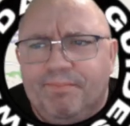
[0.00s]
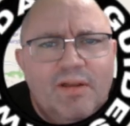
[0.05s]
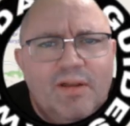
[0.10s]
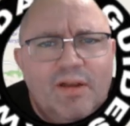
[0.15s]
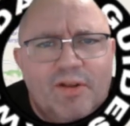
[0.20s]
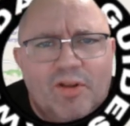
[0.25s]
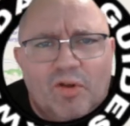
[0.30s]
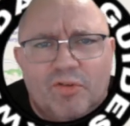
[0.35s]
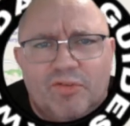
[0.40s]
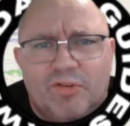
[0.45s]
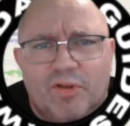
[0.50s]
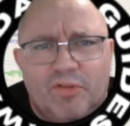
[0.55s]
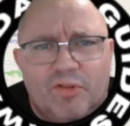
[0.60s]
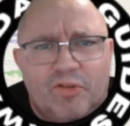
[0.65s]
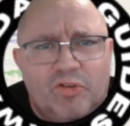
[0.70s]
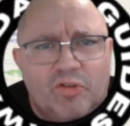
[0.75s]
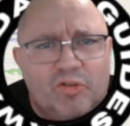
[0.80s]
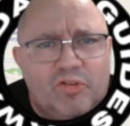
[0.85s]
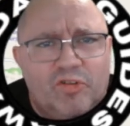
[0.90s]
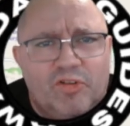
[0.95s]
And also the
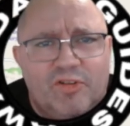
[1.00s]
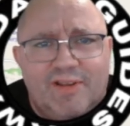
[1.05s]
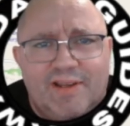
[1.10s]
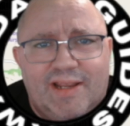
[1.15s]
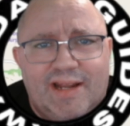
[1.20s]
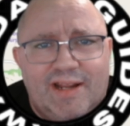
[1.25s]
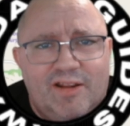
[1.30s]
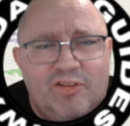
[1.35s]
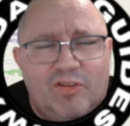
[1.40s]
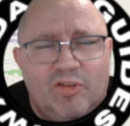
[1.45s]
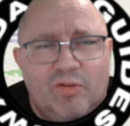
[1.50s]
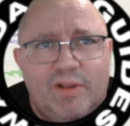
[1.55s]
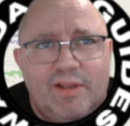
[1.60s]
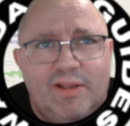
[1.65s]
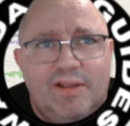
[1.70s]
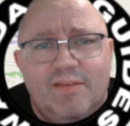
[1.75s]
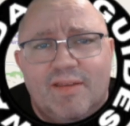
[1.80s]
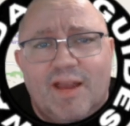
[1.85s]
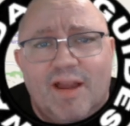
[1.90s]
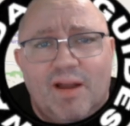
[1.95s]
junction to get into it
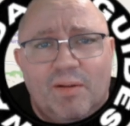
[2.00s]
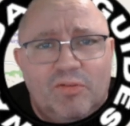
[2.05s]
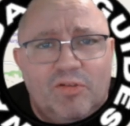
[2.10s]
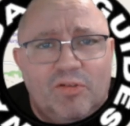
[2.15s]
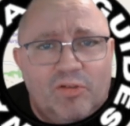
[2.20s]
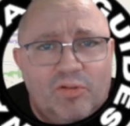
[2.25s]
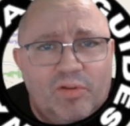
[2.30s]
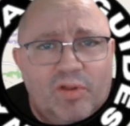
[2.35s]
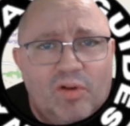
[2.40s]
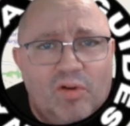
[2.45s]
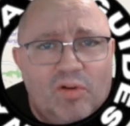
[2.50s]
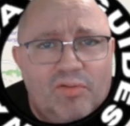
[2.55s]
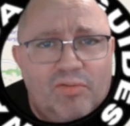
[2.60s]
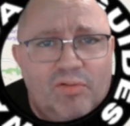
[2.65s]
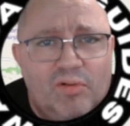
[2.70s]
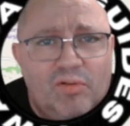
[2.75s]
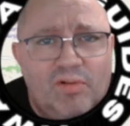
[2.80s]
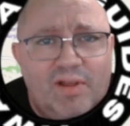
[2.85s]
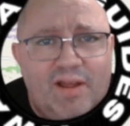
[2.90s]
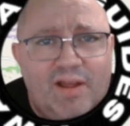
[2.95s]
is absolutely awful.